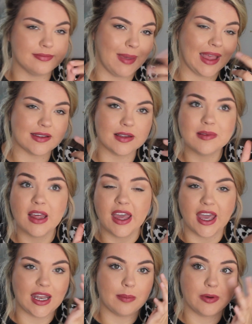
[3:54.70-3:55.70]
pencil,
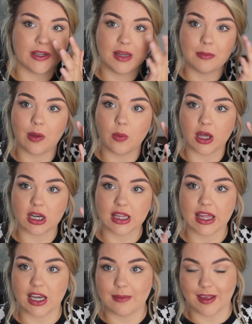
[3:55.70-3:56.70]
and I put it in my
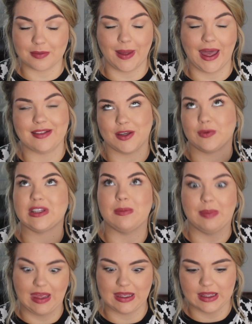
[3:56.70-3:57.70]
waterline, and it makes my eyes look really
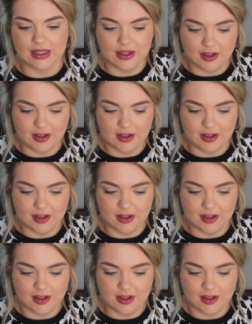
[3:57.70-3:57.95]
big.